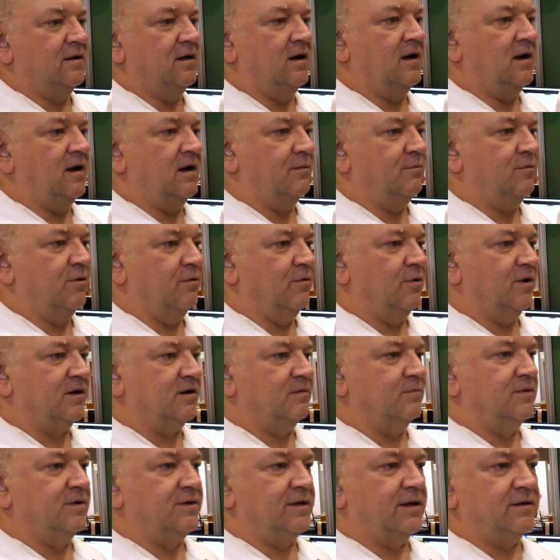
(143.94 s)
We're
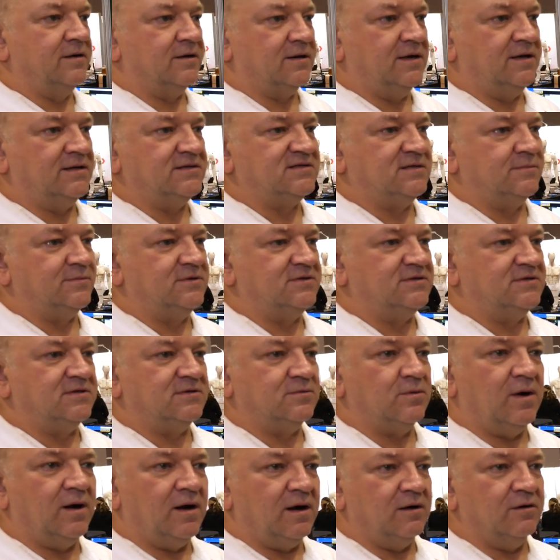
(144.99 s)
working with other customers as
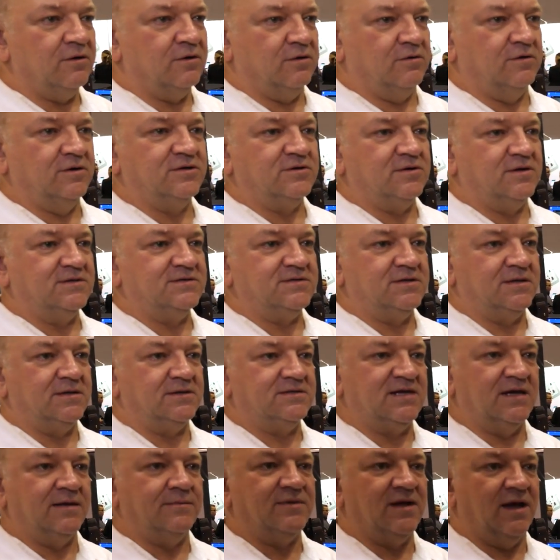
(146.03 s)
well who are interested in the
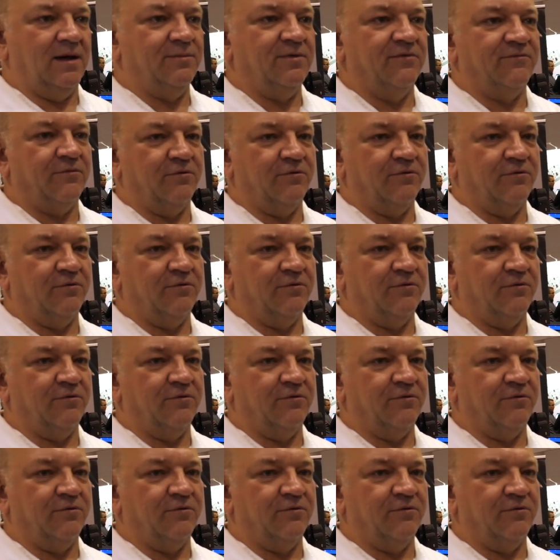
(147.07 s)
same type of